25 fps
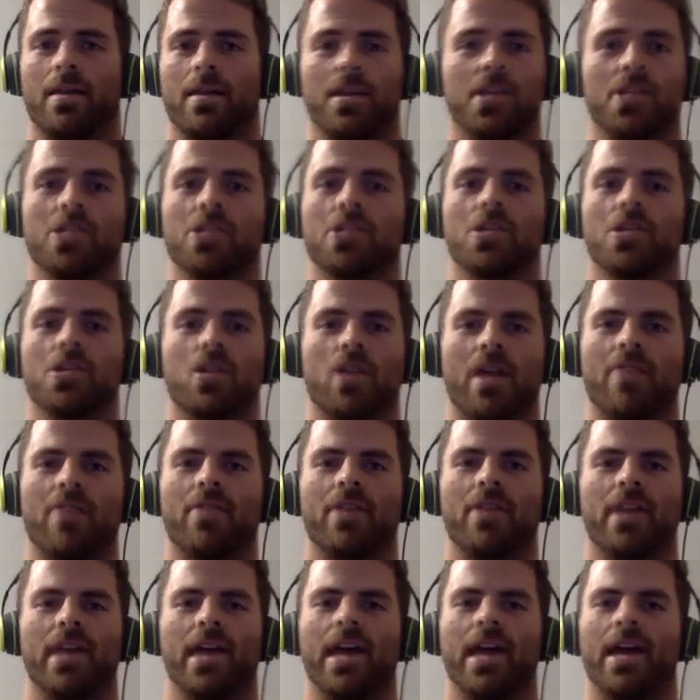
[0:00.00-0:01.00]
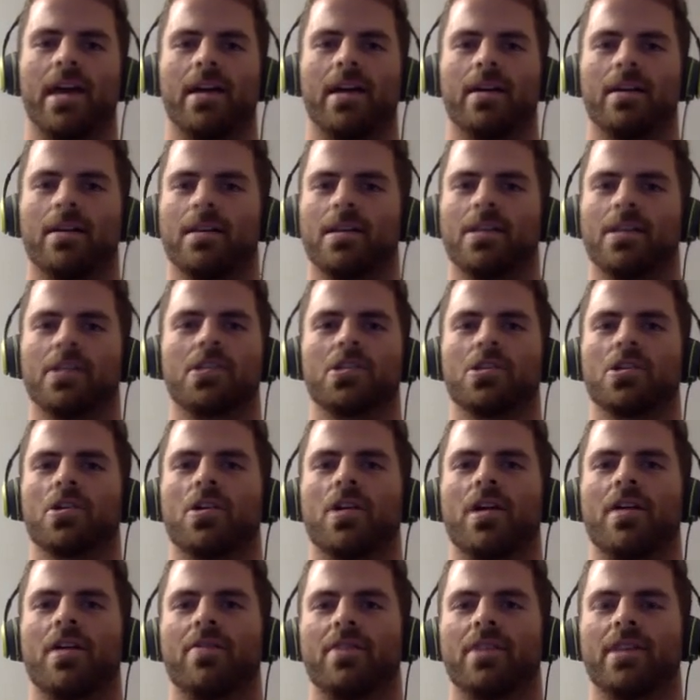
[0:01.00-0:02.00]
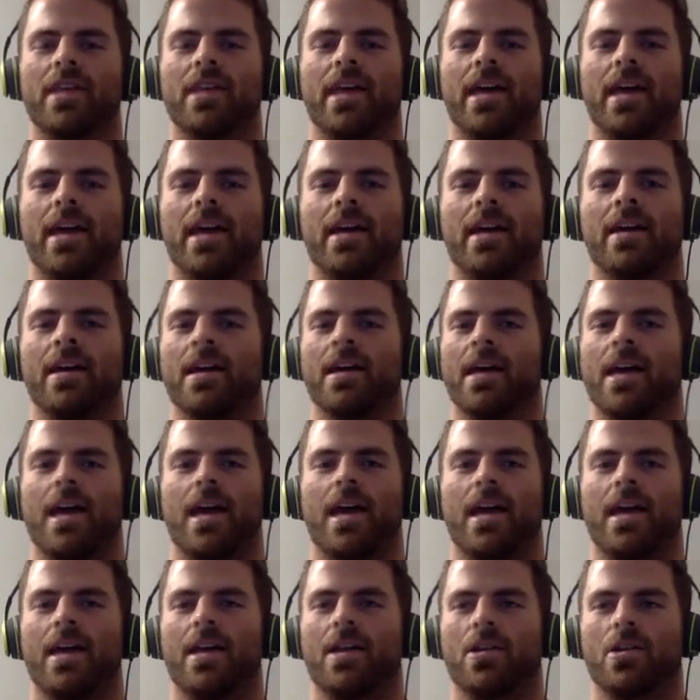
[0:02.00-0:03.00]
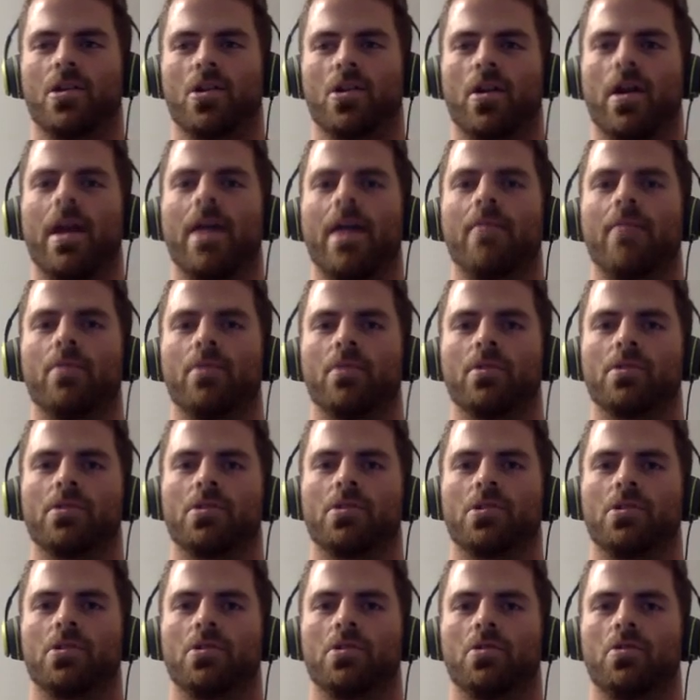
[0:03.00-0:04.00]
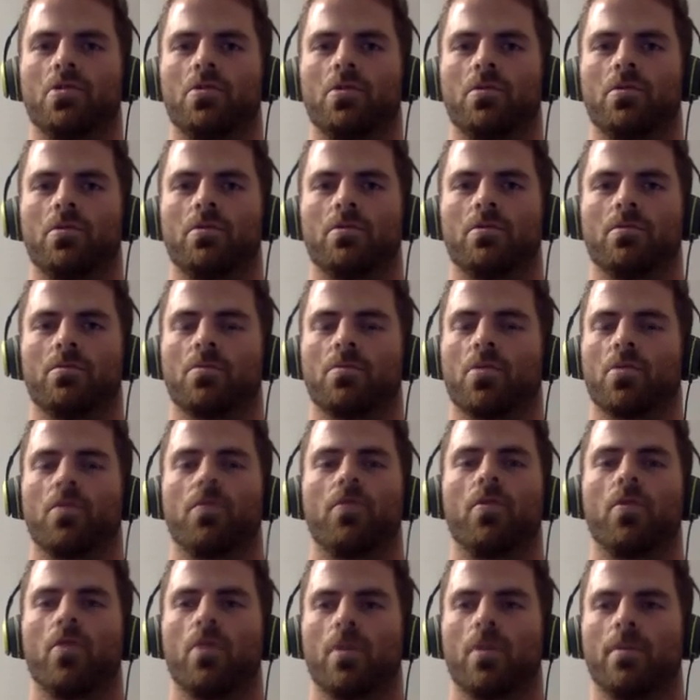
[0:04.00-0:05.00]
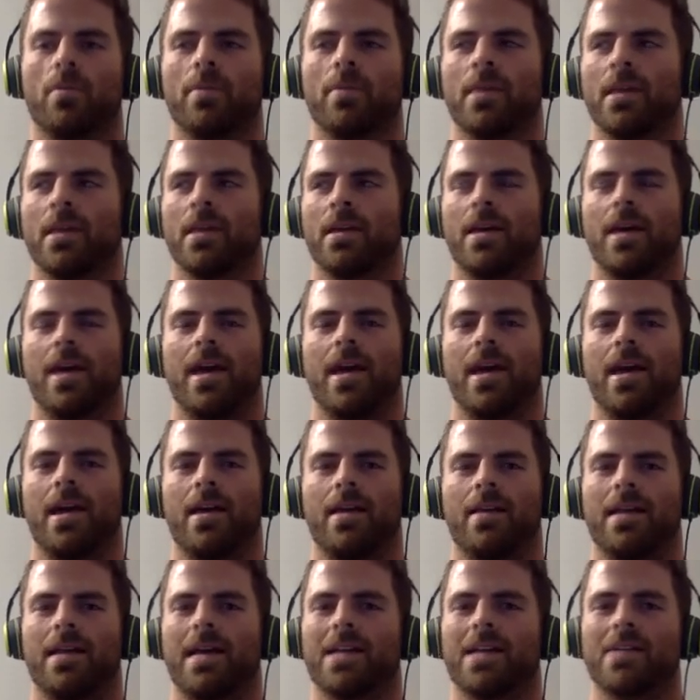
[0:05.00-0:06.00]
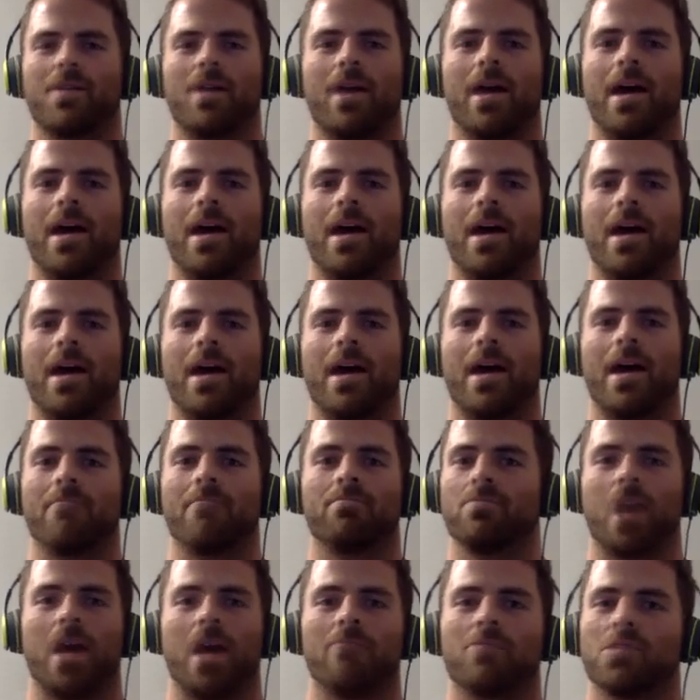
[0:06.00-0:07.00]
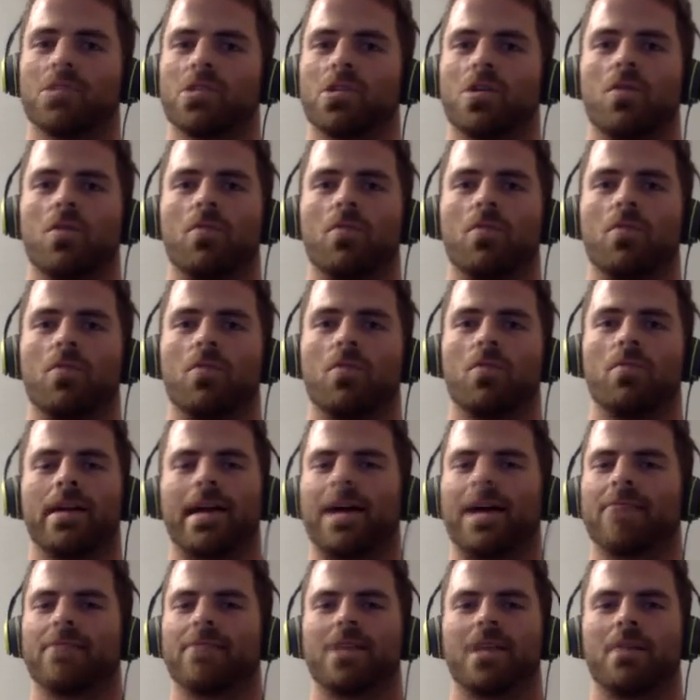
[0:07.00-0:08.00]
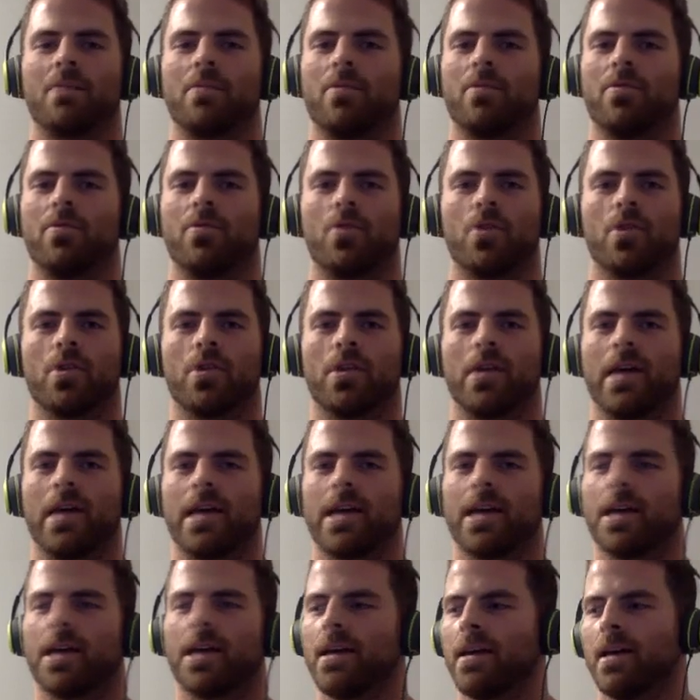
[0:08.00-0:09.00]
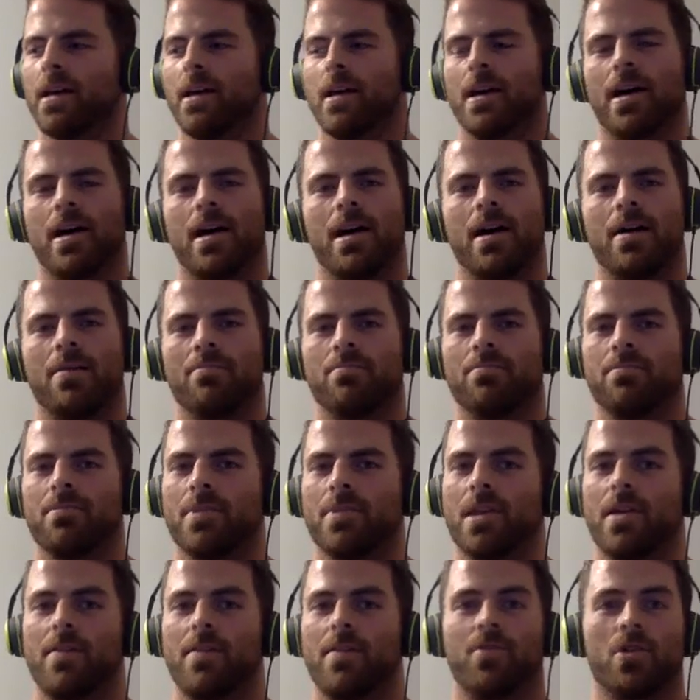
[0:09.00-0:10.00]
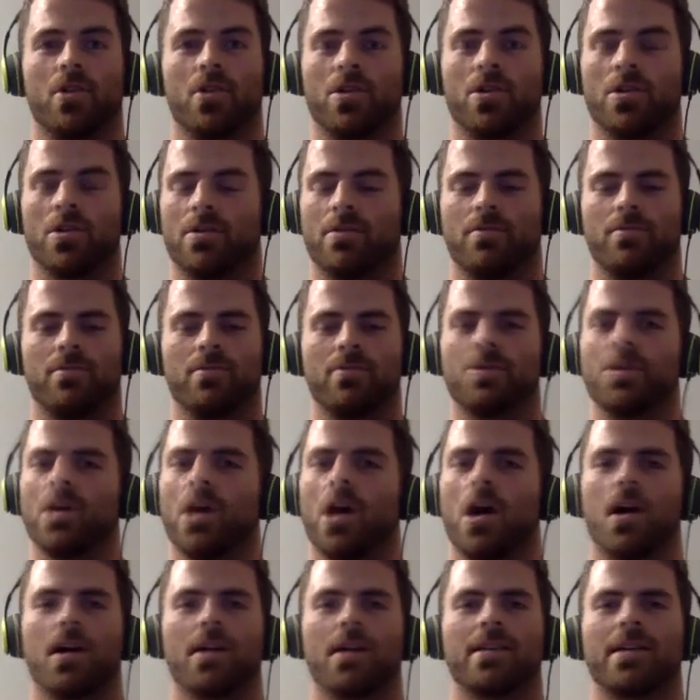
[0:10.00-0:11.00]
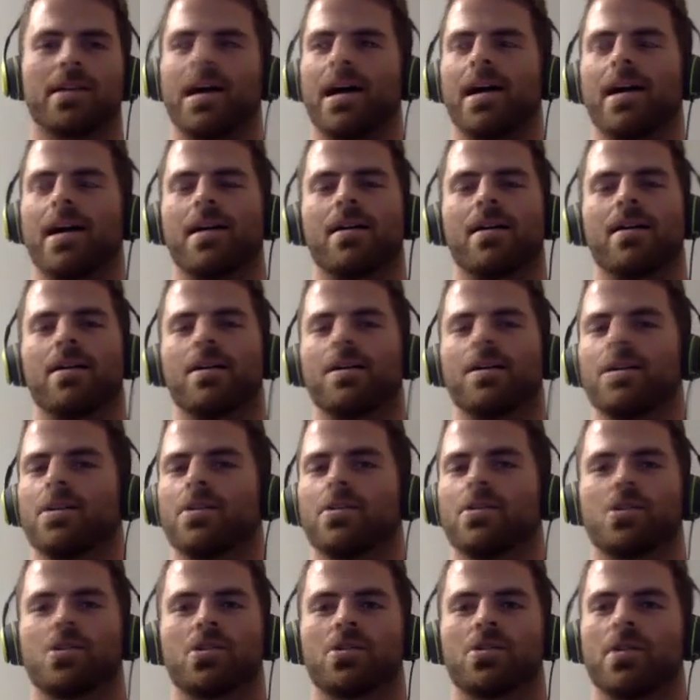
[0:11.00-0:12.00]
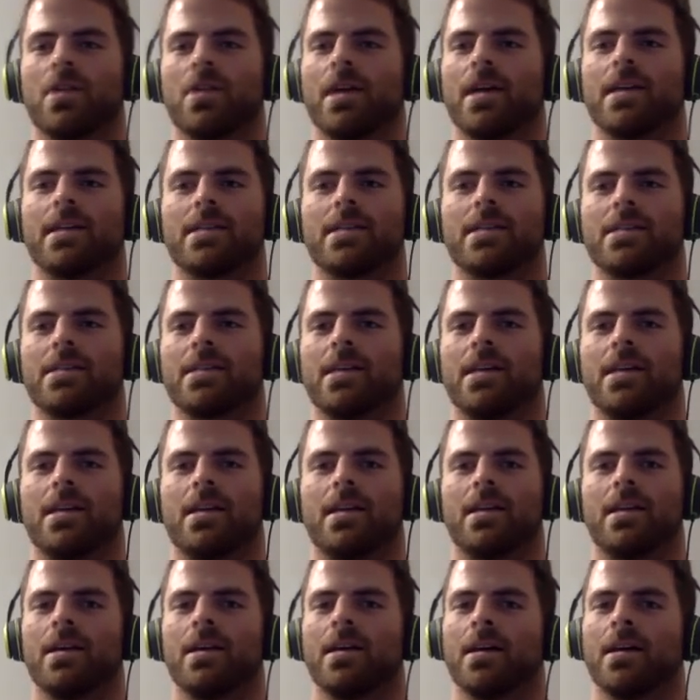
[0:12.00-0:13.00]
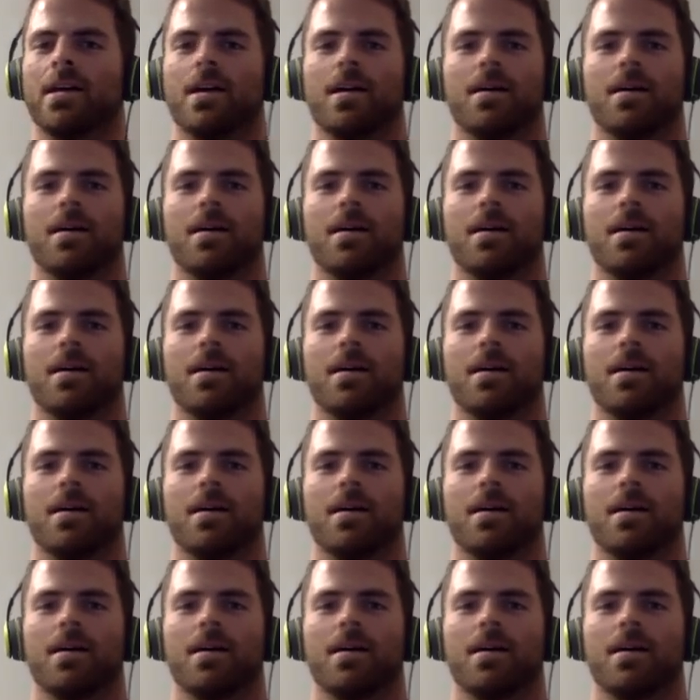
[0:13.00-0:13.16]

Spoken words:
This is your everyday. This is your everyday, and you're able to perform. And that's why I'm so big. Like I've said it before, like if you're dog tired, you're stressed, and